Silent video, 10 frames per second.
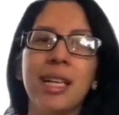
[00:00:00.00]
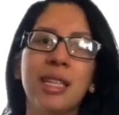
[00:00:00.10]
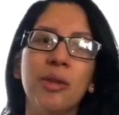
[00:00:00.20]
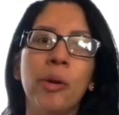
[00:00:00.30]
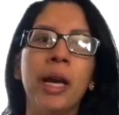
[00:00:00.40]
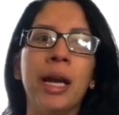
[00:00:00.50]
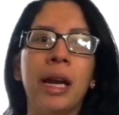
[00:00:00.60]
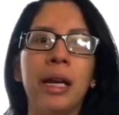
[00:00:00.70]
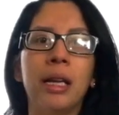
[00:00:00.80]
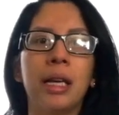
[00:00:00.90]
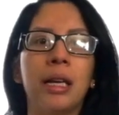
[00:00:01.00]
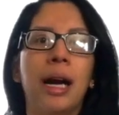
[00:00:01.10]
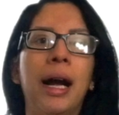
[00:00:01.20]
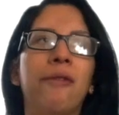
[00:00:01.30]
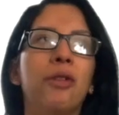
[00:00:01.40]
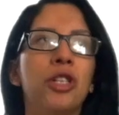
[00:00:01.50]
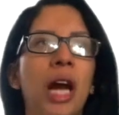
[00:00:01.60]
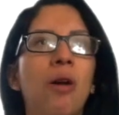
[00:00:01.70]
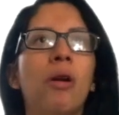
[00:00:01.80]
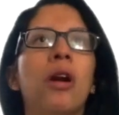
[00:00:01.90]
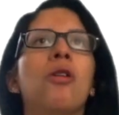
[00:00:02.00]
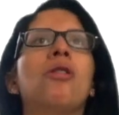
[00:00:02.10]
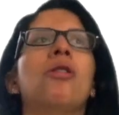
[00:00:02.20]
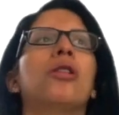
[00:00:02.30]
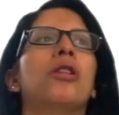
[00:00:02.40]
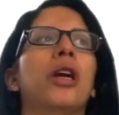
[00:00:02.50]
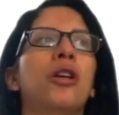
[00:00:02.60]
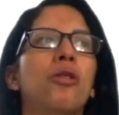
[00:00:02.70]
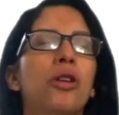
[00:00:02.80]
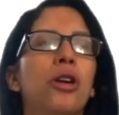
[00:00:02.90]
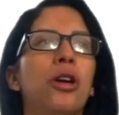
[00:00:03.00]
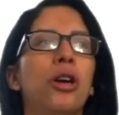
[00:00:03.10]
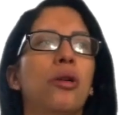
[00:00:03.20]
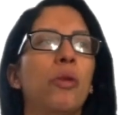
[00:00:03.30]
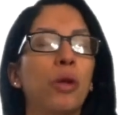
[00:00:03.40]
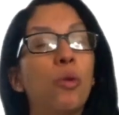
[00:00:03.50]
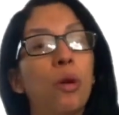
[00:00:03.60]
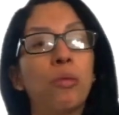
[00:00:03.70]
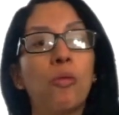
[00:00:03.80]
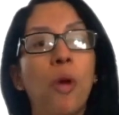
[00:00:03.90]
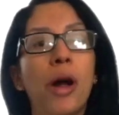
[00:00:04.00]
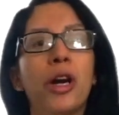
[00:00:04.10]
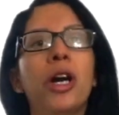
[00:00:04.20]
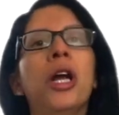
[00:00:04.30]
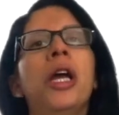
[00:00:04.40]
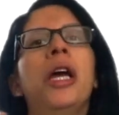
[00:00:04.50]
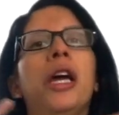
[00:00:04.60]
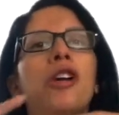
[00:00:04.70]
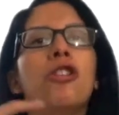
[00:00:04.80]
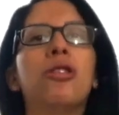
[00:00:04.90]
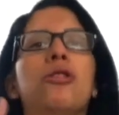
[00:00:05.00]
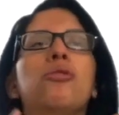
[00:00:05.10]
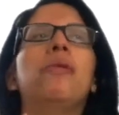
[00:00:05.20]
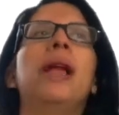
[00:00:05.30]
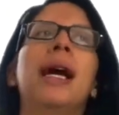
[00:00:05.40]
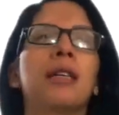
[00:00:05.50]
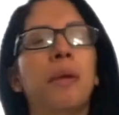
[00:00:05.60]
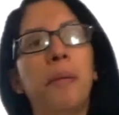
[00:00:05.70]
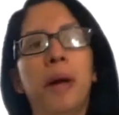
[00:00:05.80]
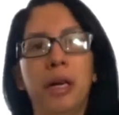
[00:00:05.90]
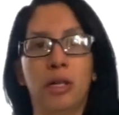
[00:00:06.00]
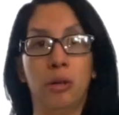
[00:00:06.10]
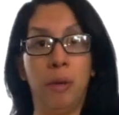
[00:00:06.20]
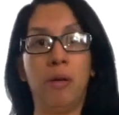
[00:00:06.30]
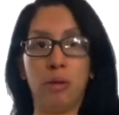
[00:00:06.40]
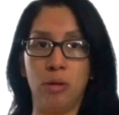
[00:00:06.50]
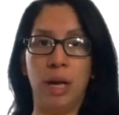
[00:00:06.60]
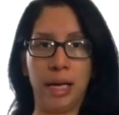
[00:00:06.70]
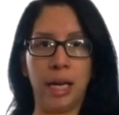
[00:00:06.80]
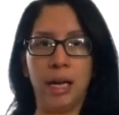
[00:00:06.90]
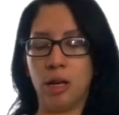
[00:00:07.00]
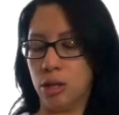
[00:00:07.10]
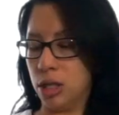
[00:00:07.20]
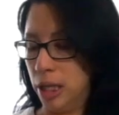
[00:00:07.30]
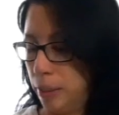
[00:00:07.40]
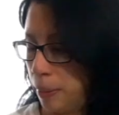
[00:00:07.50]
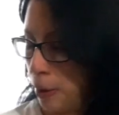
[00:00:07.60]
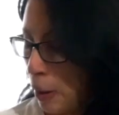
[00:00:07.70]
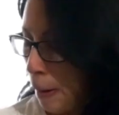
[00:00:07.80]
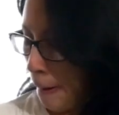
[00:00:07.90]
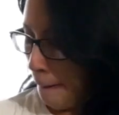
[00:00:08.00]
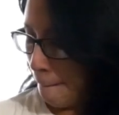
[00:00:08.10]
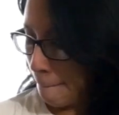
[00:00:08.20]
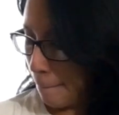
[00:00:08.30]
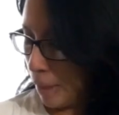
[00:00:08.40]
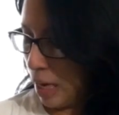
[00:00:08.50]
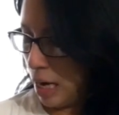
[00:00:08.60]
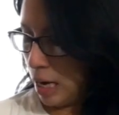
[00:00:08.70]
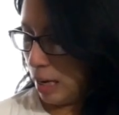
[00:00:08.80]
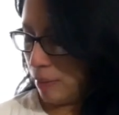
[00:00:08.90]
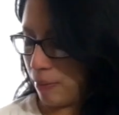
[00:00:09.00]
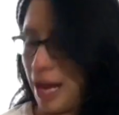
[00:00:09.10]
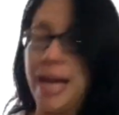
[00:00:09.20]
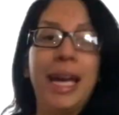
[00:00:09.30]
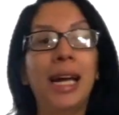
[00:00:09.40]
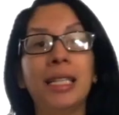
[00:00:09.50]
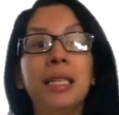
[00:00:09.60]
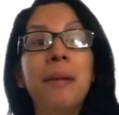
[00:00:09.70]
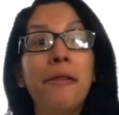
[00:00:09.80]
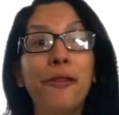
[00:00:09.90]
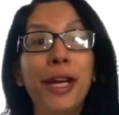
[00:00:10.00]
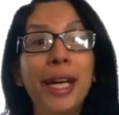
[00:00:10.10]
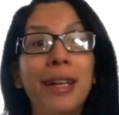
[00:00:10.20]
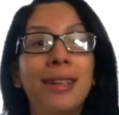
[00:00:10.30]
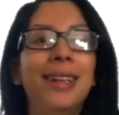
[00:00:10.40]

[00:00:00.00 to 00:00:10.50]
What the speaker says: annoying at night. Like I have to shower in order with warm water in order to relax my body to be able to like get a good sleep. I can't see my feet.